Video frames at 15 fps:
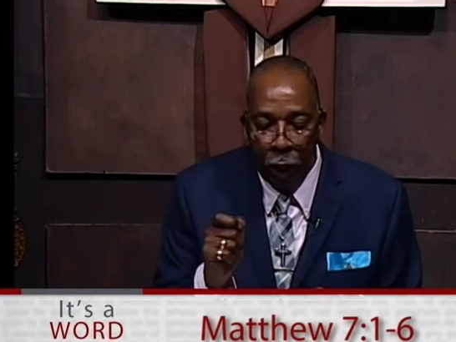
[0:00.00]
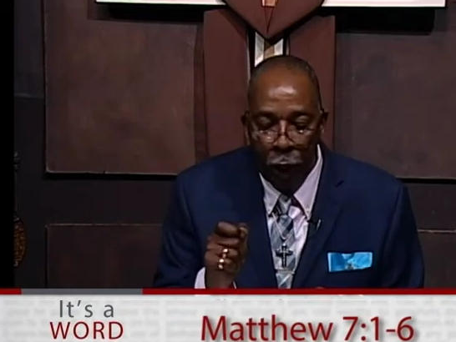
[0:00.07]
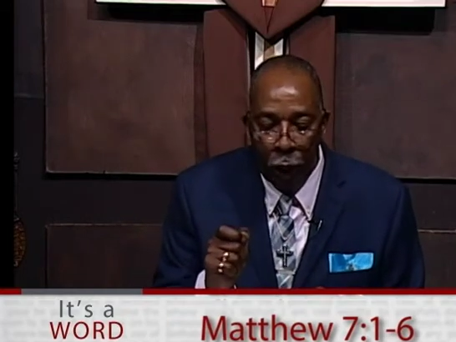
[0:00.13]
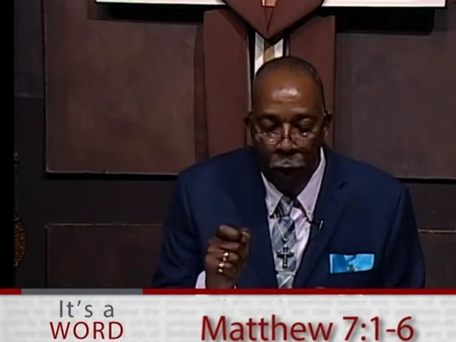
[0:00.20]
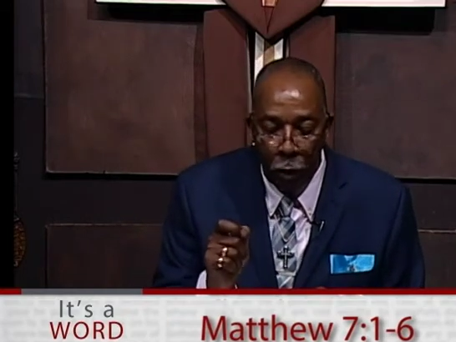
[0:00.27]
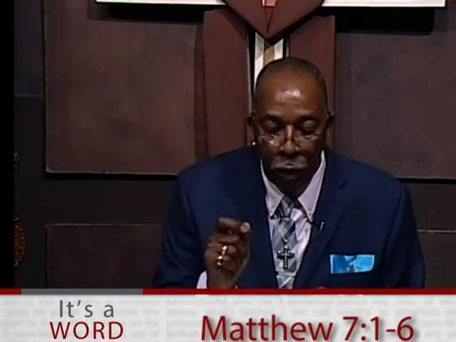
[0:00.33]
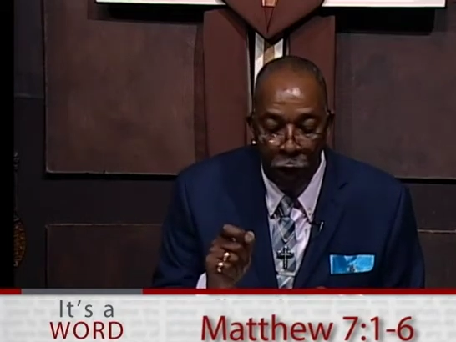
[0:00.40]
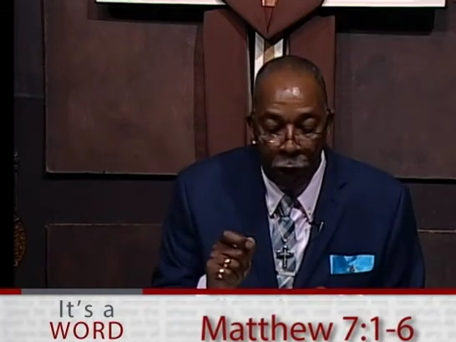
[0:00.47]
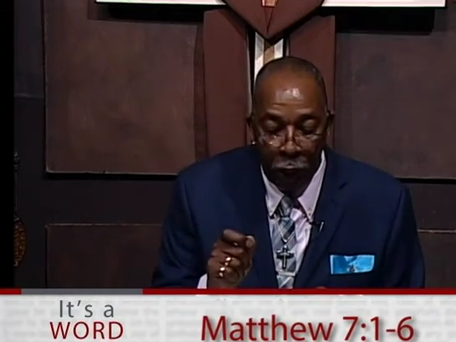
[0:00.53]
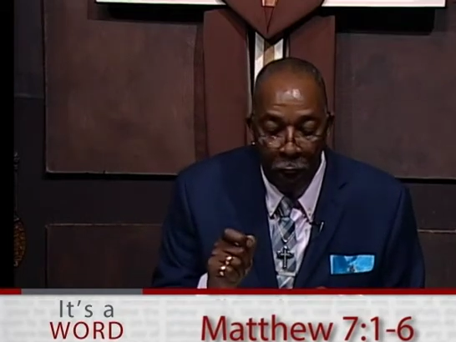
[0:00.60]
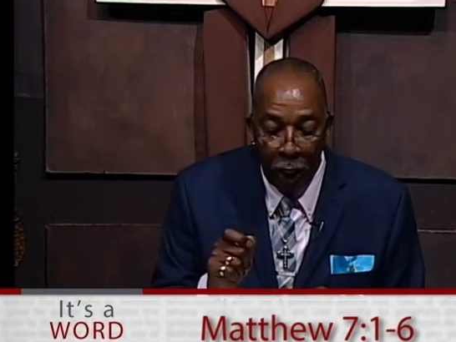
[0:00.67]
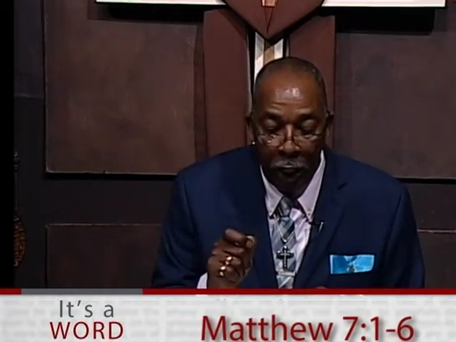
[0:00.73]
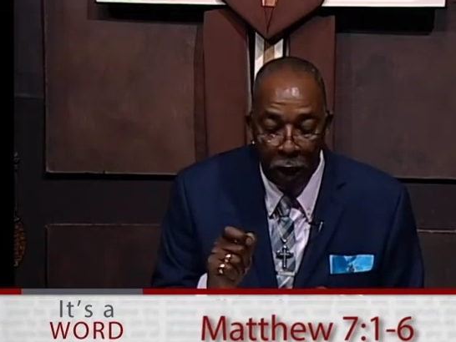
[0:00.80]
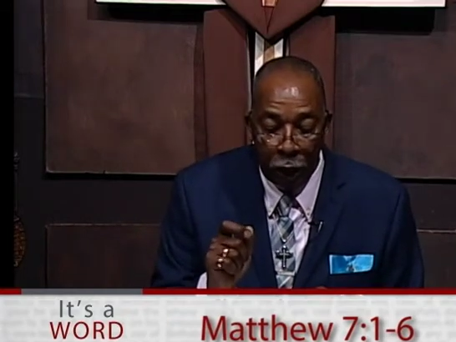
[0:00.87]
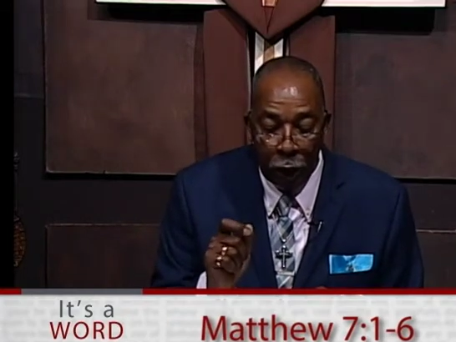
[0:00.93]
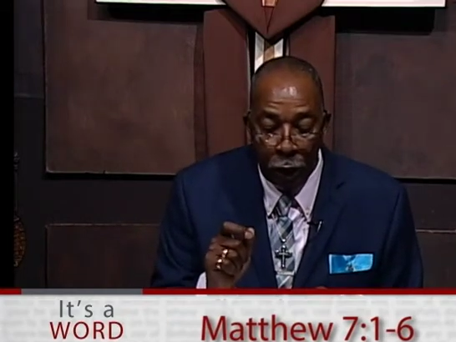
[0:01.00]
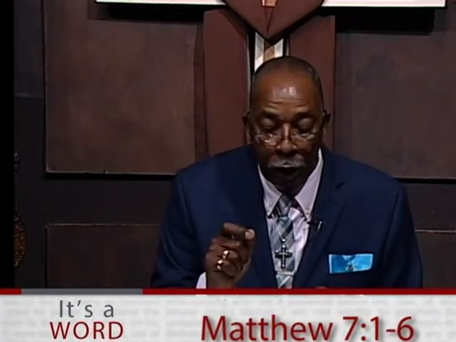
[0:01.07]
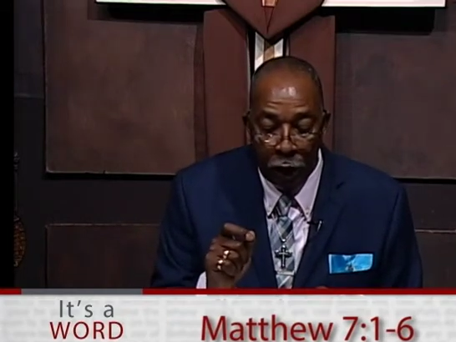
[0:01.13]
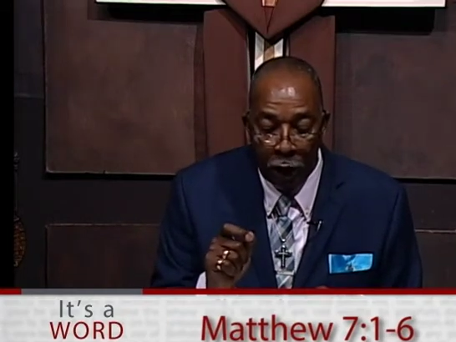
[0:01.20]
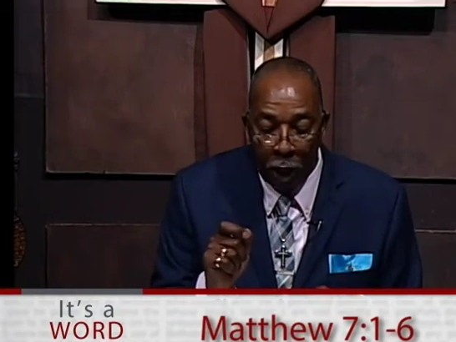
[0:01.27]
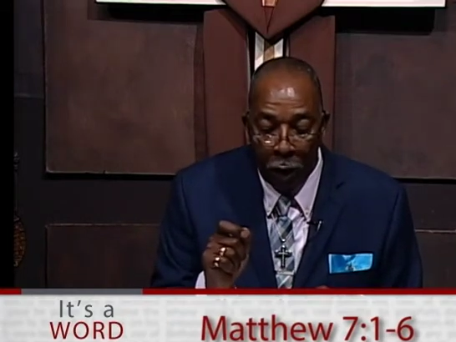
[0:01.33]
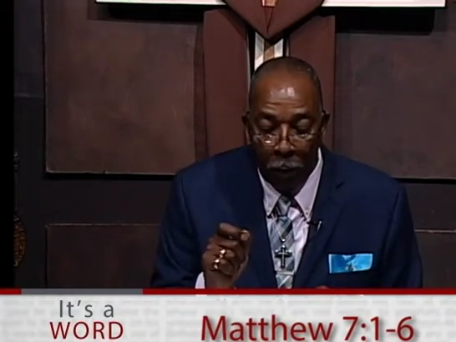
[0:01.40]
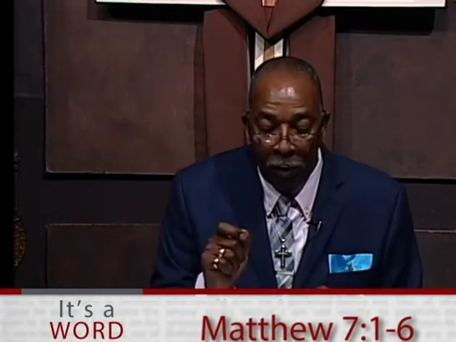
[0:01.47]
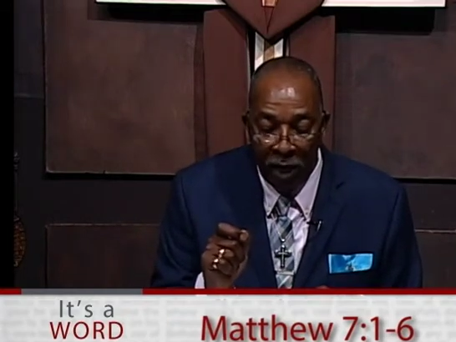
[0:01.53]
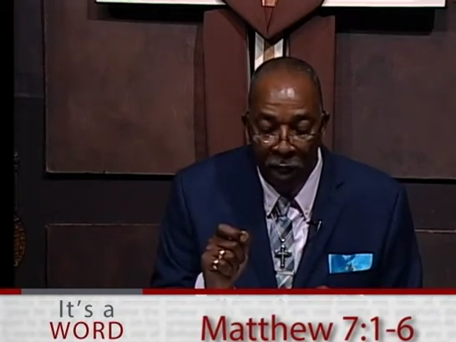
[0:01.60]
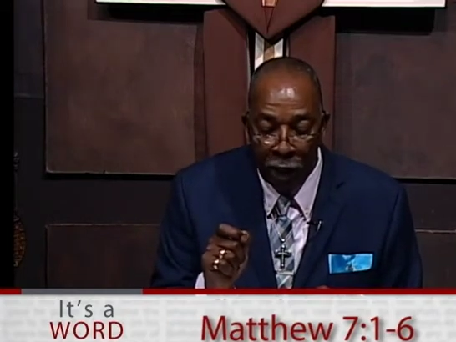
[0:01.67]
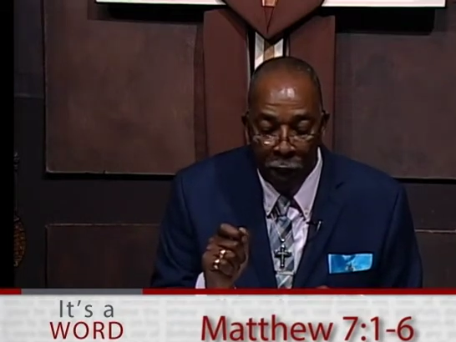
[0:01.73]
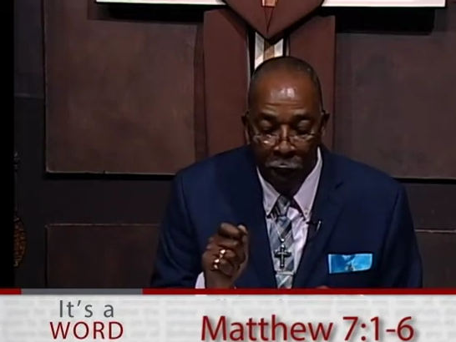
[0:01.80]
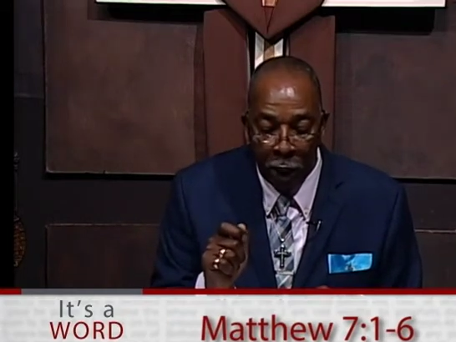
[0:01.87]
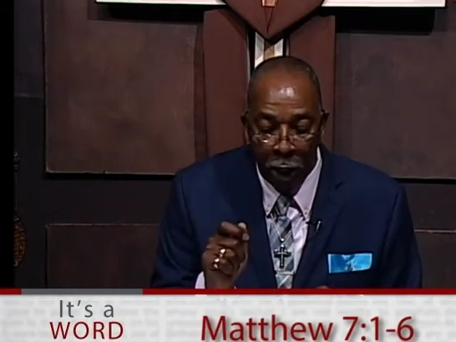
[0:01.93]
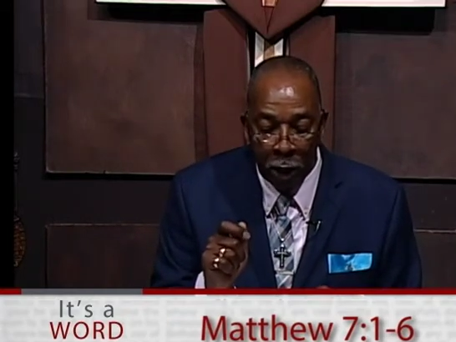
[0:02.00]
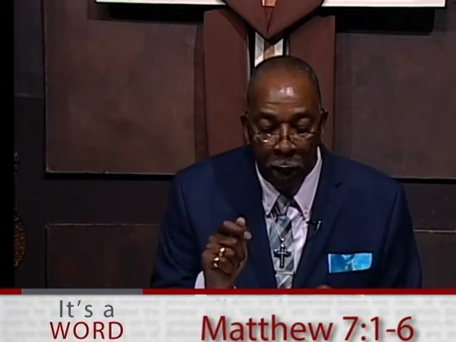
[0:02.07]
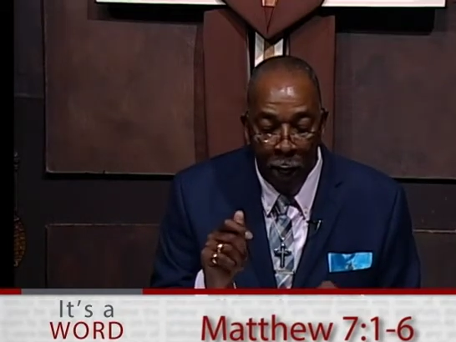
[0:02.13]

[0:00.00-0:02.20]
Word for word: you judge, you shall be judged,